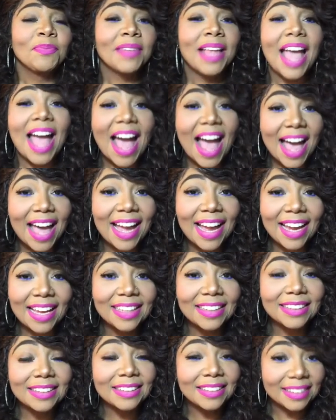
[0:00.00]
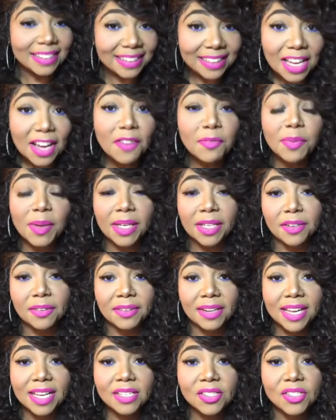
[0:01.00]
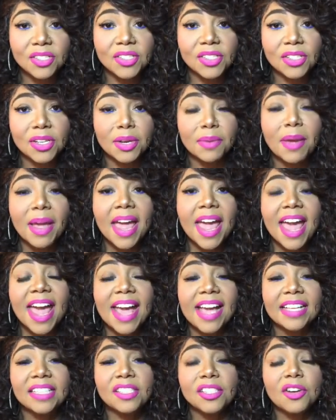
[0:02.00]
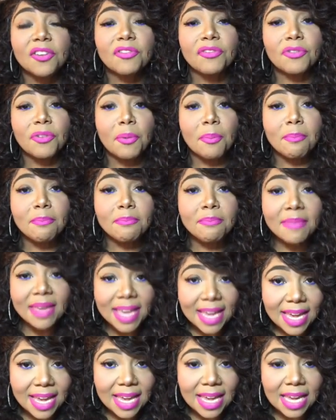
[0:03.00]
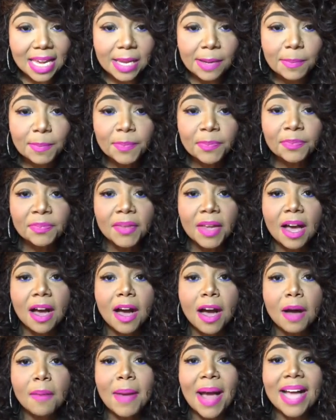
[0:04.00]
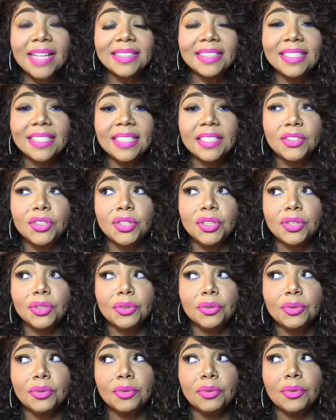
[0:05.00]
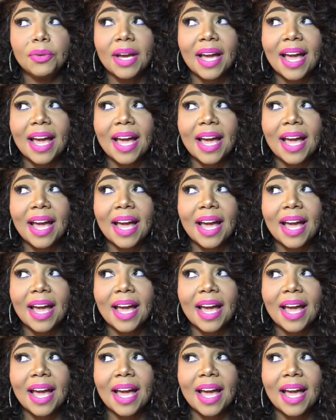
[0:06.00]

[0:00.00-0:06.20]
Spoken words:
I love being in a relationship. And so for me, I tend to